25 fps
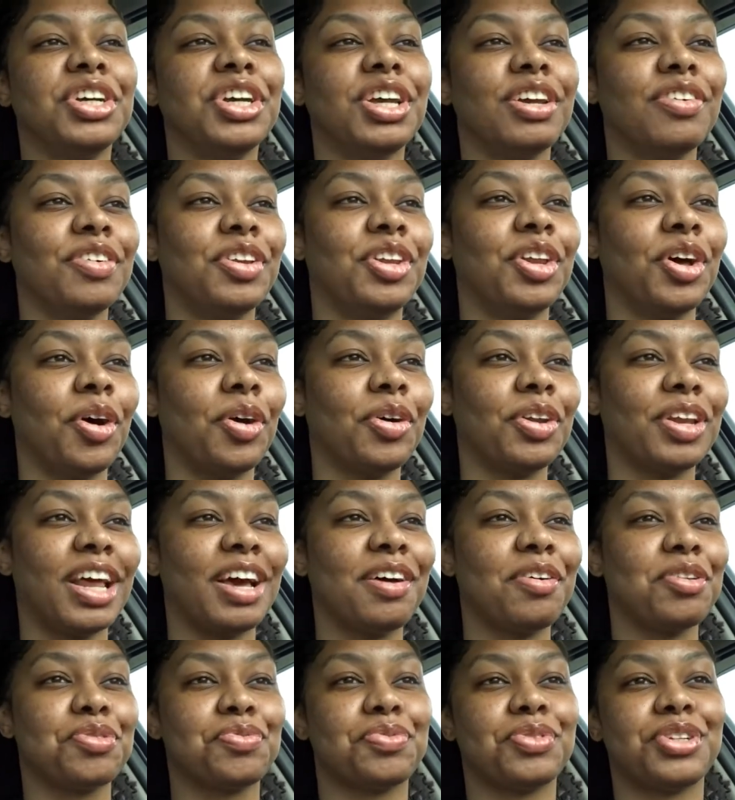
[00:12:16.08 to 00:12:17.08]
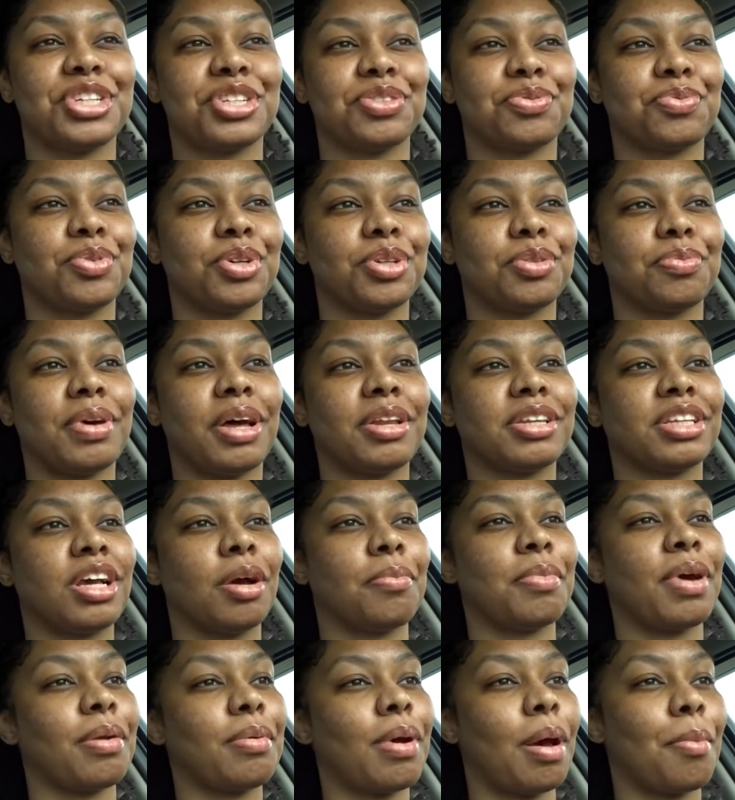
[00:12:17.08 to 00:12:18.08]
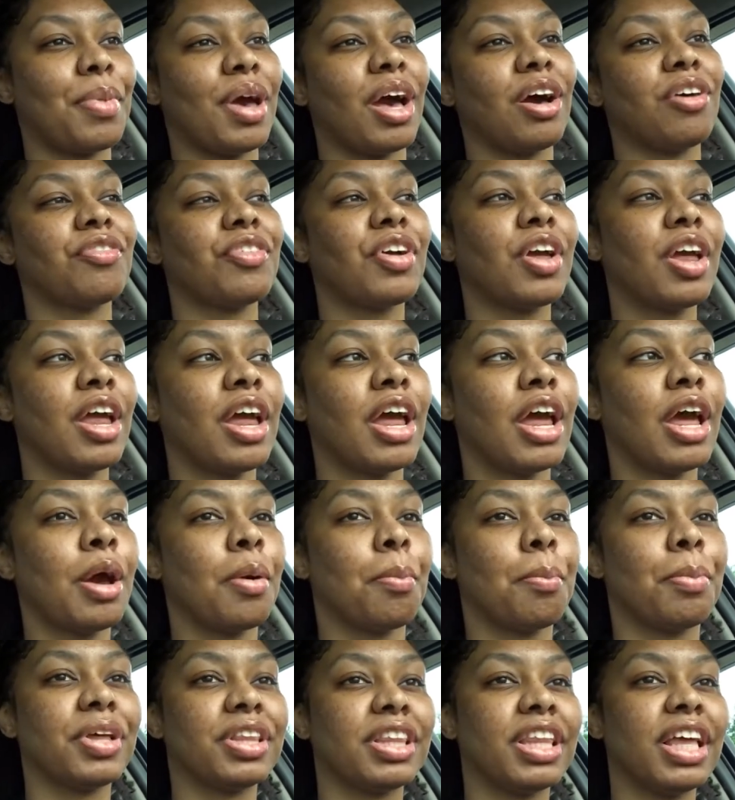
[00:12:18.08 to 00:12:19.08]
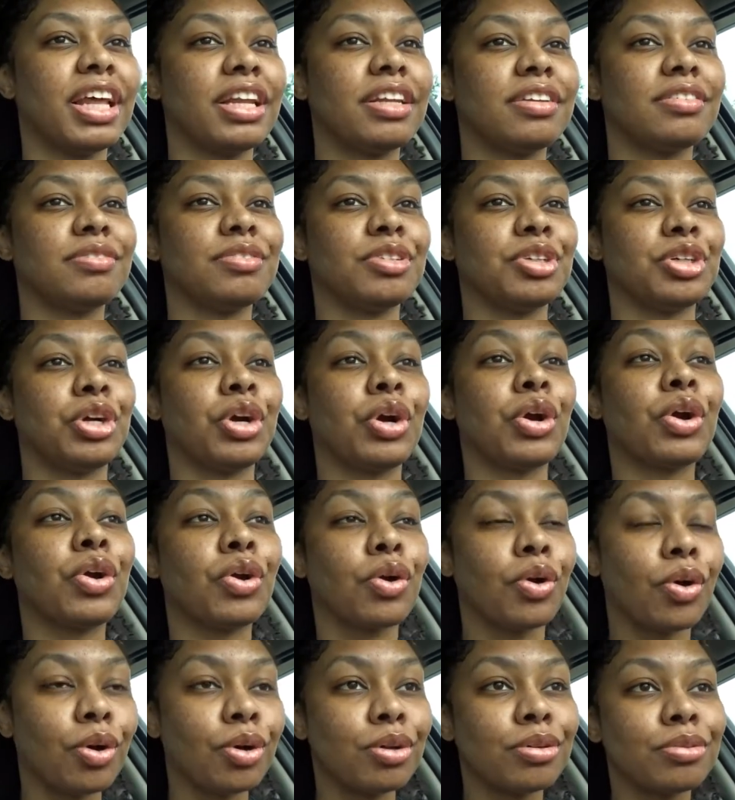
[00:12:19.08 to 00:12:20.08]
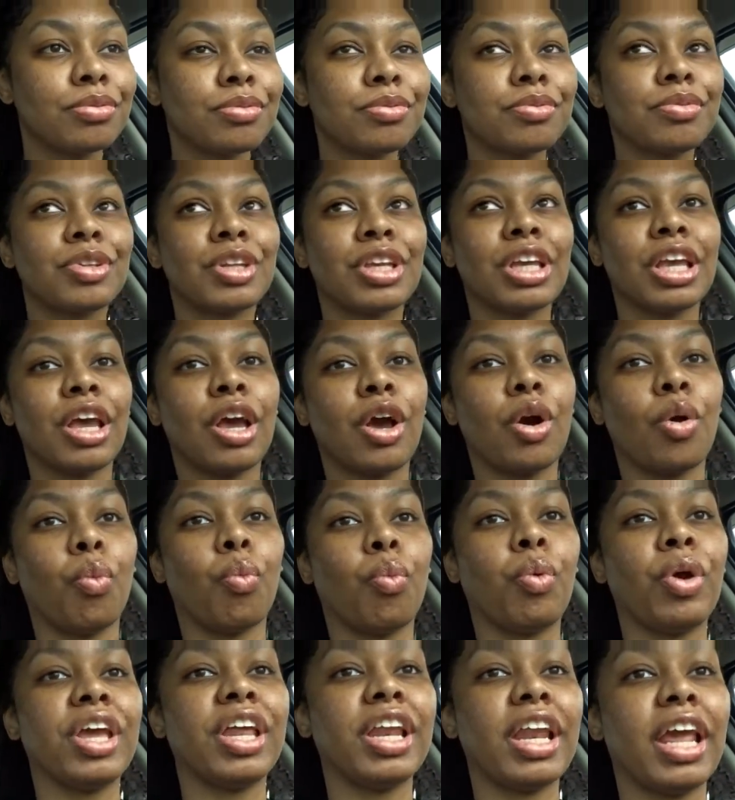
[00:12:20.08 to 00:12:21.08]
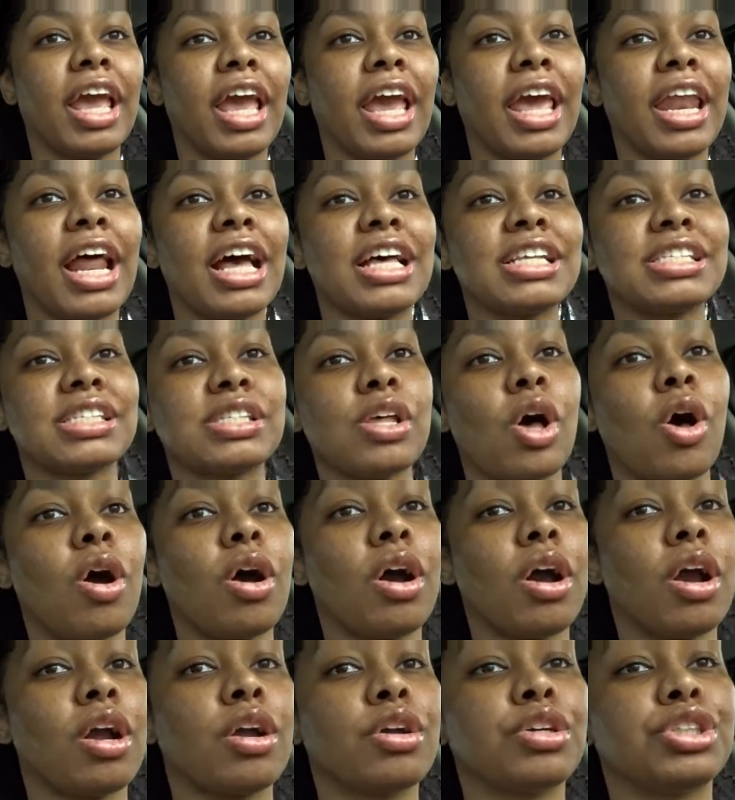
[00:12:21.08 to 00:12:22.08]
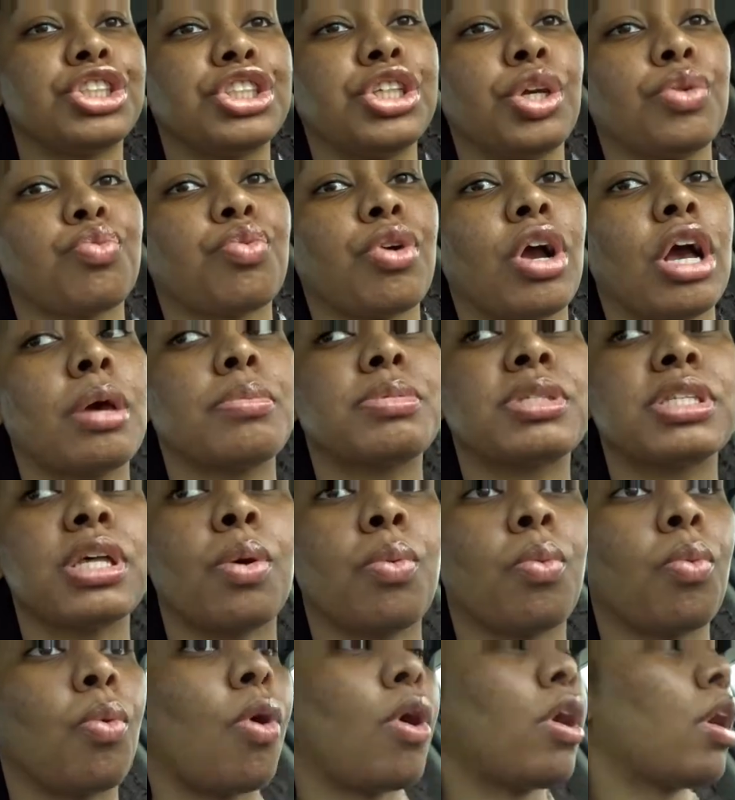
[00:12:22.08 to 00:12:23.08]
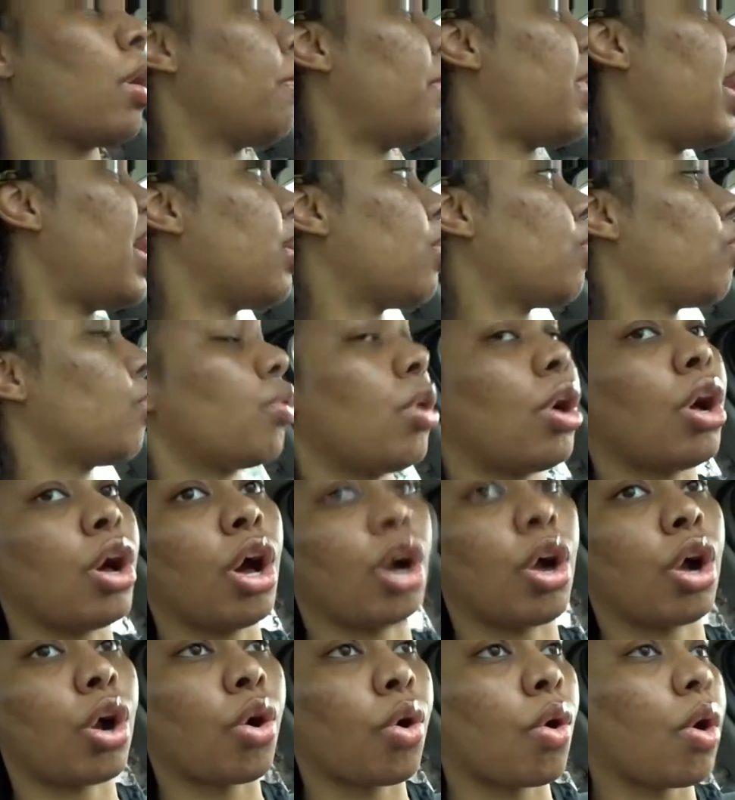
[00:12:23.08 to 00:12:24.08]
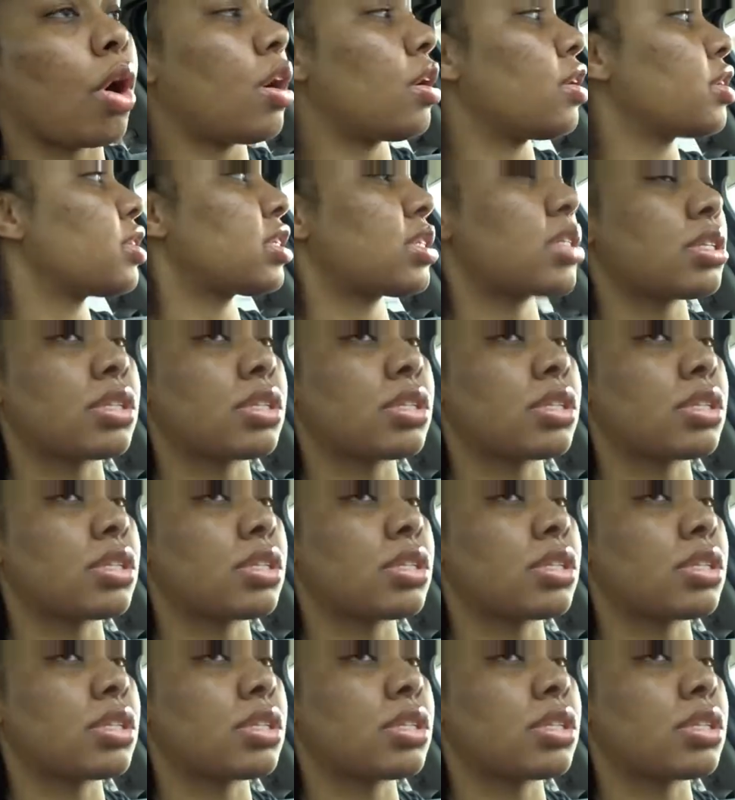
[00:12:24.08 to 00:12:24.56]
even though that was just what was about to come out of my mouth. But that girl went and I saw her. She rubbed a water bottle across.